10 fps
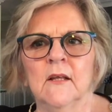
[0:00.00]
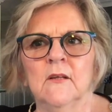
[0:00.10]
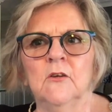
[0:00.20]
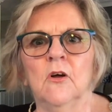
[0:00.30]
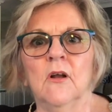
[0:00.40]

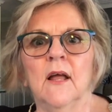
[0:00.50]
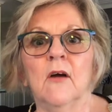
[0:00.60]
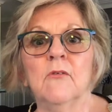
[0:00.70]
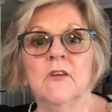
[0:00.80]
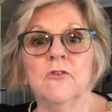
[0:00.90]
Not
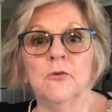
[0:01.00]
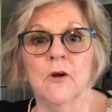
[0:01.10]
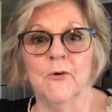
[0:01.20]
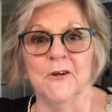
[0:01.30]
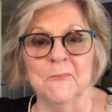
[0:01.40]
how rich do I
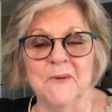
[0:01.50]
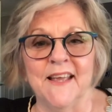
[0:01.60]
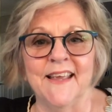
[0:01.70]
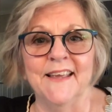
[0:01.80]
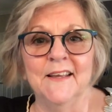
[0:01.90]
want to
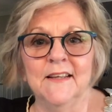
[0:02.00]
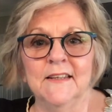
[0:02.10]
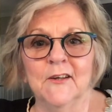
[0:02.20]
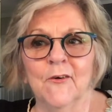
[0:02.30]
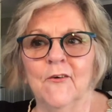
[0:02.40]
be?
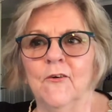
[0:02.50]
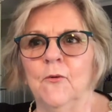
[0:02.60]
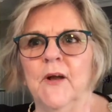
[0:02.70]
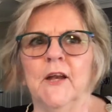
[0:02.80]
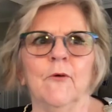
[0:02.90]
Or
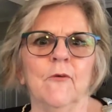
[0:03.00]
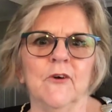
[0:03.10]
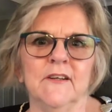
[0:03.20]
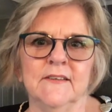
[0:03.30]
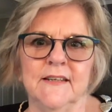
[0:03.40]
where do I
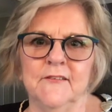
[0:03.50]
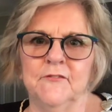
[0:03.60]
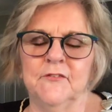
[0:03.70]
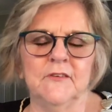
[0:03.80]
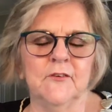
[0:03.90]
want to live?
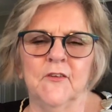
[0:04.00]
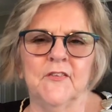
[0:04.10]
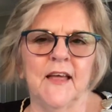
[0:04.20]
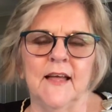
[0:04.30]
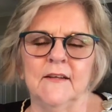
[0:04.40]
Not
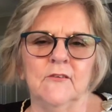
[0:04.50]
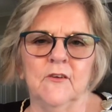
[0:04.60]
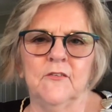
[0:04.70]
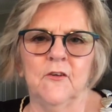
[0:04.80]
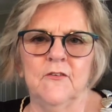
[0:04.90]
that,
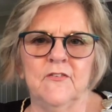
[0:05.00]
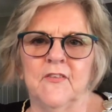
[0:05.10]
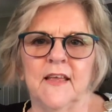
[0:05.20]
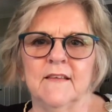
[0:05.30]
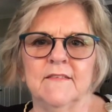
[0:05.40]
not those
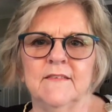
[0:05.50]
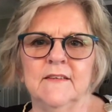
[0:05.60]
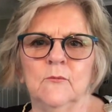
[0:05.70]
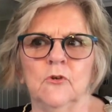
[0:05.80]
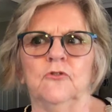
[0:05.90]
things.
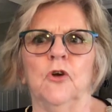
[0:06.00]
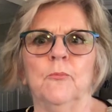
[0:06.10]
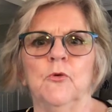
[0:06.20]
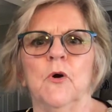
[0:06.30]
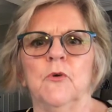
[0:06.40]
What
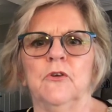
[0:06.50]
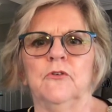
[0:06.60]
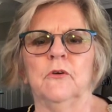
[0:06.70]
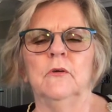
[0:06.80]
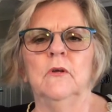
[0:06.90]
job do I want to
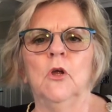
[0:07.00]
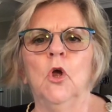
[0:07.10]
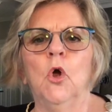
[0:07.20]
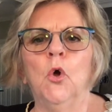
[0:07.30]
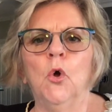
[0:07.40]
do?
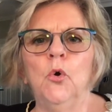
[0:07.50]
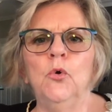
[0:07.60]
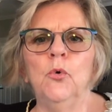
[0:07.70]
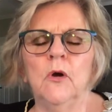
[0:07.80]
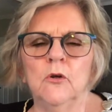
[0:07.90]

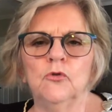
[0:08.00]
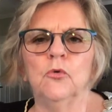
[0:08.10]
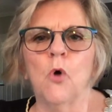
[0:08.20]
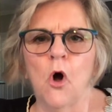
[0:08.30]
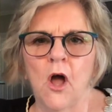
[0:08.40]
Who
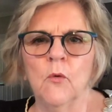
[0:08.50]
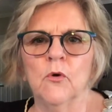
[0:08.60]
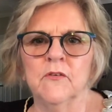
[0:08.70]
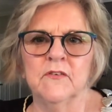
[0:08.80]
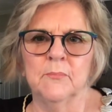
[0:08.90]
do I
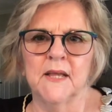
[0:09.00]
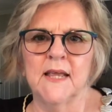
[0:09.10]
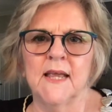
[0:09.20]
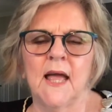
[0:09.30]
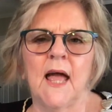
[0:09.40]
want to
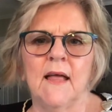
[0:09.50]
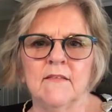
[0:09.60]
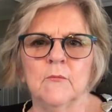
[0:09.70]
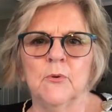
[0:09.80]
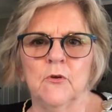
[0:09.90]
be
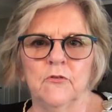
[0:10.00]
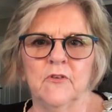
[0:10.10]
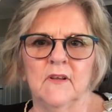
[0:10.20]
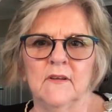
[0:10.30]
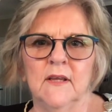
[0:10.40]
as a
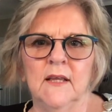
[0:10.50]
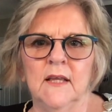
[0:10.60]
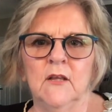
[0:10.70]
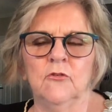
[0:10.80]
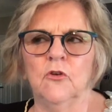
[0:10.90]
person?
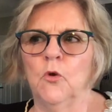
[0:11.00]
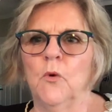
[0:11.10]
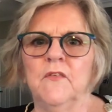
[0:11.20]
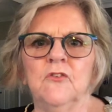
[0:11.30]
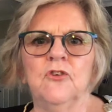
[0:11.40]
So that
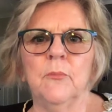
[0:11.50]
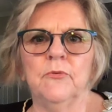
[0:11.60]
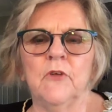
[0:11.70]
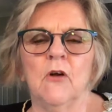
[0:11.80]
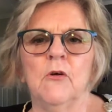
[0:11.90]
when the
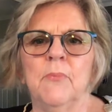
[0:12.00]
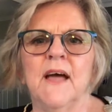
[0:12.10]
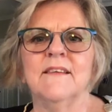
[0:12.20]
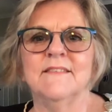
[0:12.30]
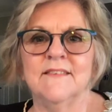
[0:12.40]
chips are
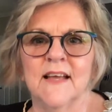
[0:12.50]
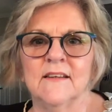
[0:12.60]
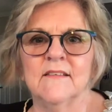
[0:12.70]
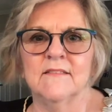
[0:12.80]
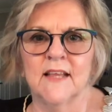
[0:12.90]
about as down
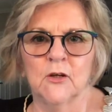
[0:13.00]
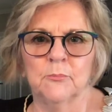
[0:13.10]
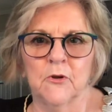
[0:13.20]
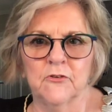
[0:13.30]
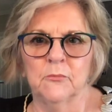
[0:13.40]
as they
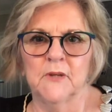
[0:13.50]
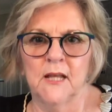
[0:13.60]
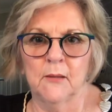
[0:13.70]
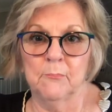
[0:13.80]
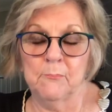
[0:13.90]
could possibly
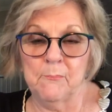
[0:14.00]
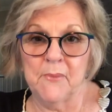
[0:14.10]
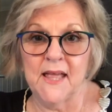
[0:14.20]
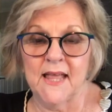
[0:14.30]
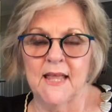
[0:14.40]

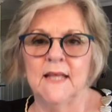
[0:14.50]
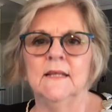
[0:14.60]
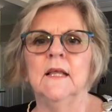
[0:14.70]
be,